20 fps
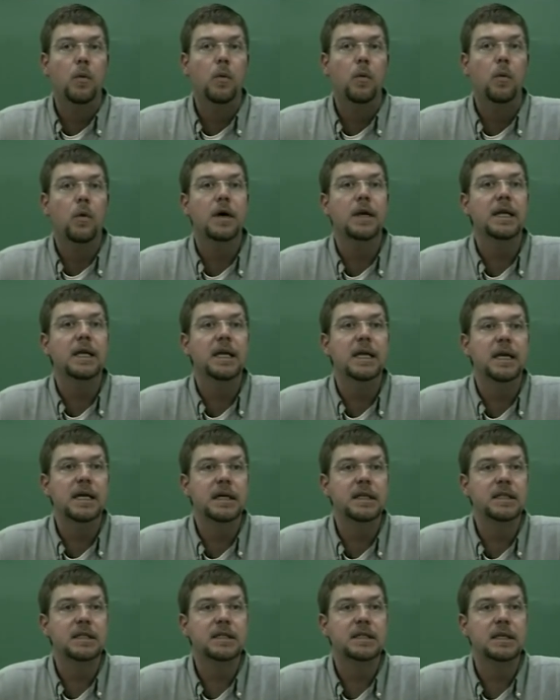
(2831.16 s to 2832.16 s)
what it
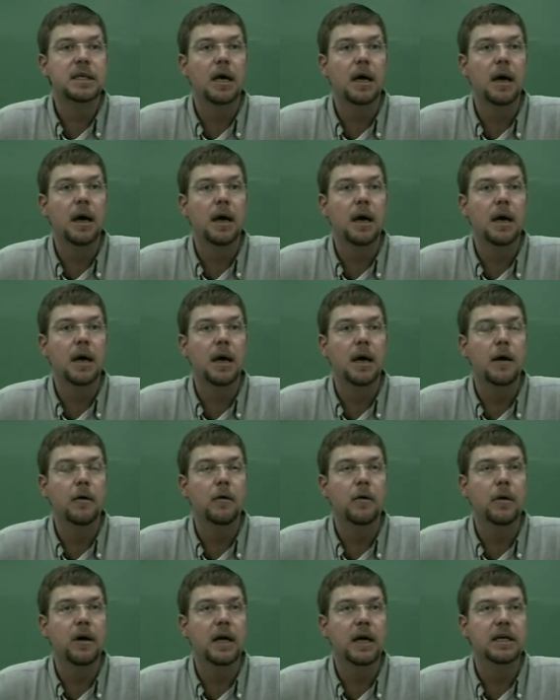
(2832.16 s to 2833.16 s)
is,
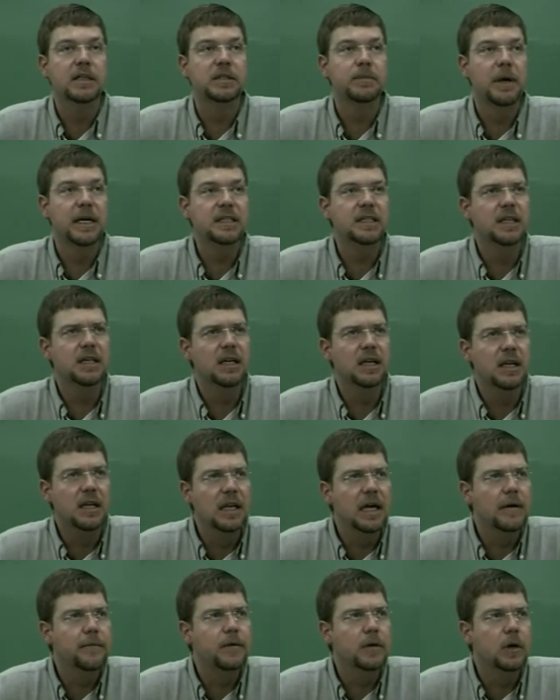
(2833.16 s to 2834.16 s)
it's basically
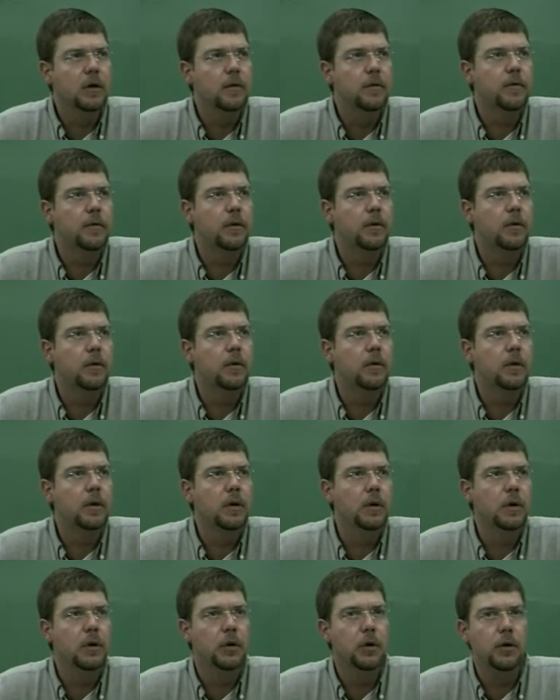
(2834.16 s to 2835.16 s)
leftover
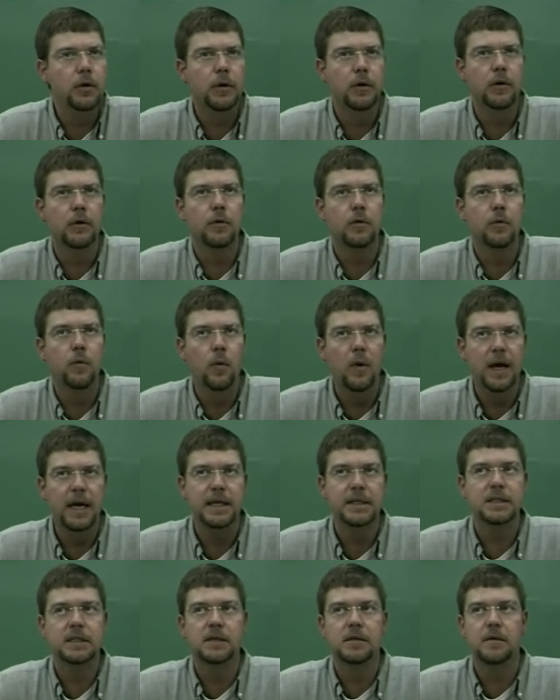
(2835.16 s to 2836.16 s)
nuclear
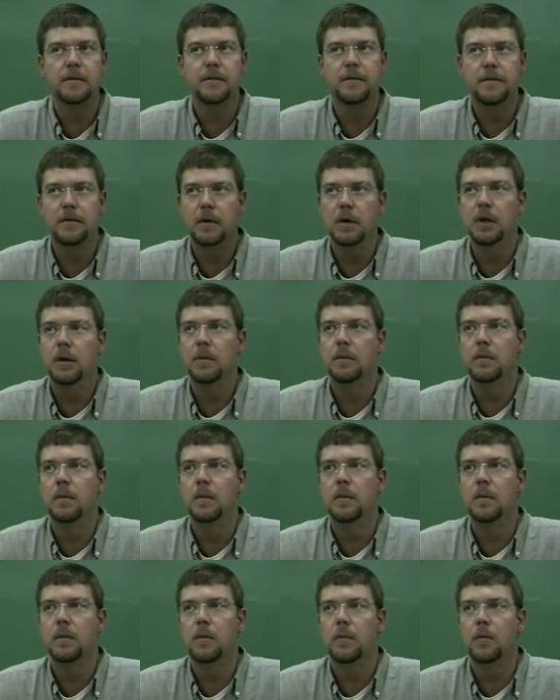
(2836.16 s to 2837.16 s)
waste from
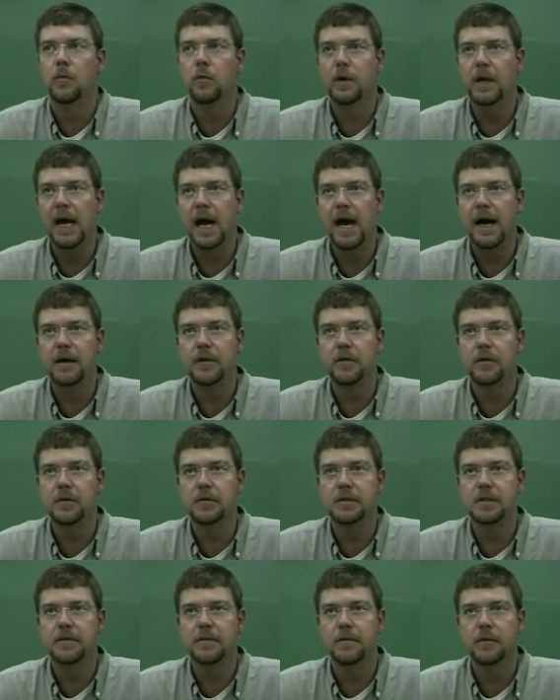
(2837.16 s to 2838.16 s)

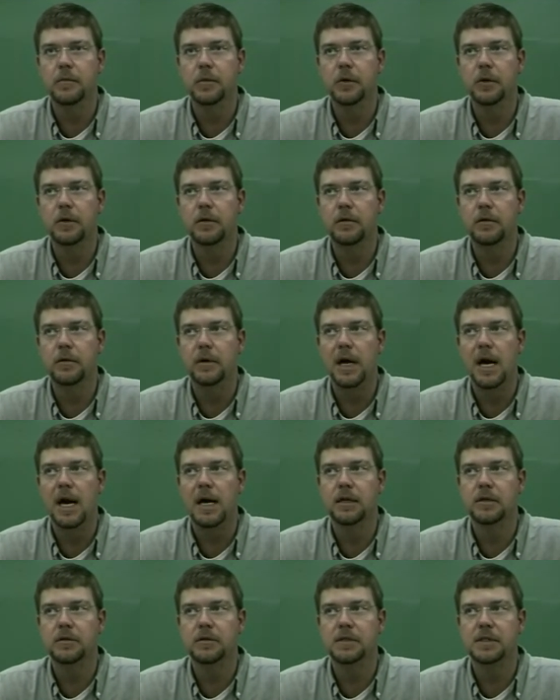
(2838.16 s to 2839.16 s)
reactors, from nuclear
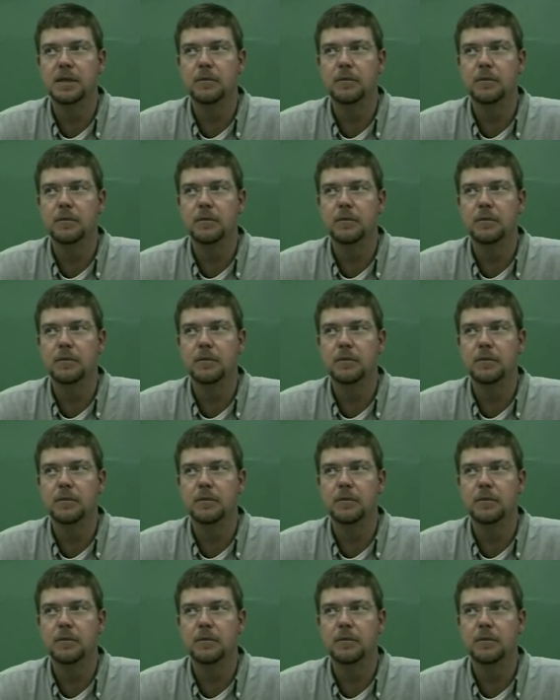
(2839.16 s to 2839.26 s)
reactors.